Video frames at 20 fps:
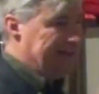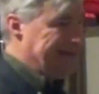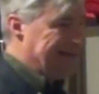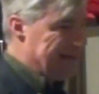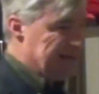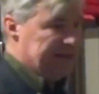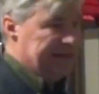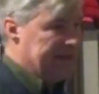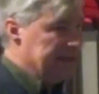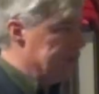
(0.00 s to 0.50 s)
and
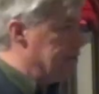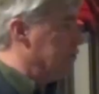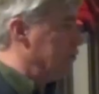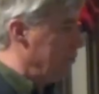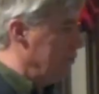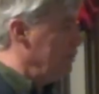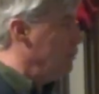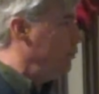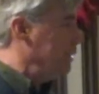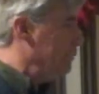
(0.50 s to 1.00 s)
get things
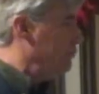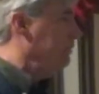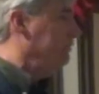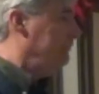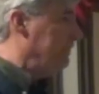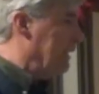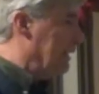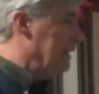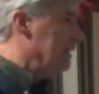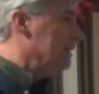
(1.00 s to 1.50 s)
through, we would
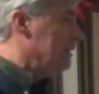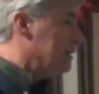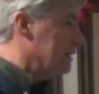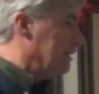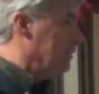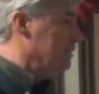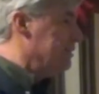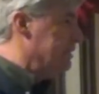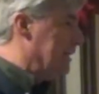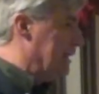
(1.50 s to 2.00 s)
find that
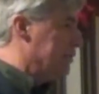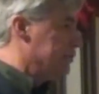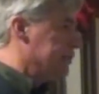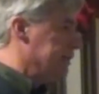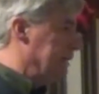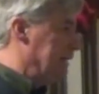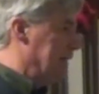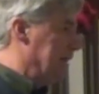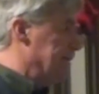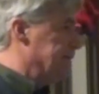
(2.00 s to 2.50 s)
there is
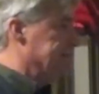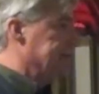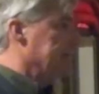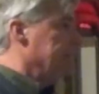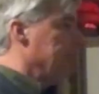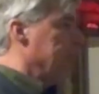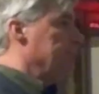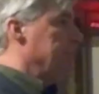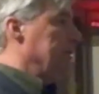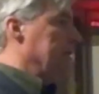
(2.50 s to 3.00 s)
actually less
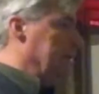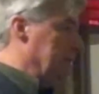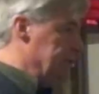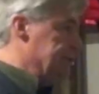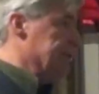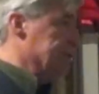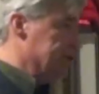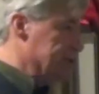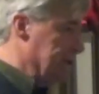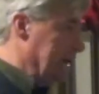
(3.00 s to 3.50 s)

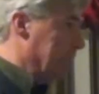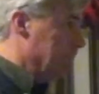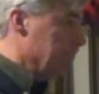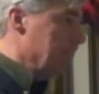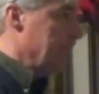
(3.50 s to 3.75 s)
partisanship.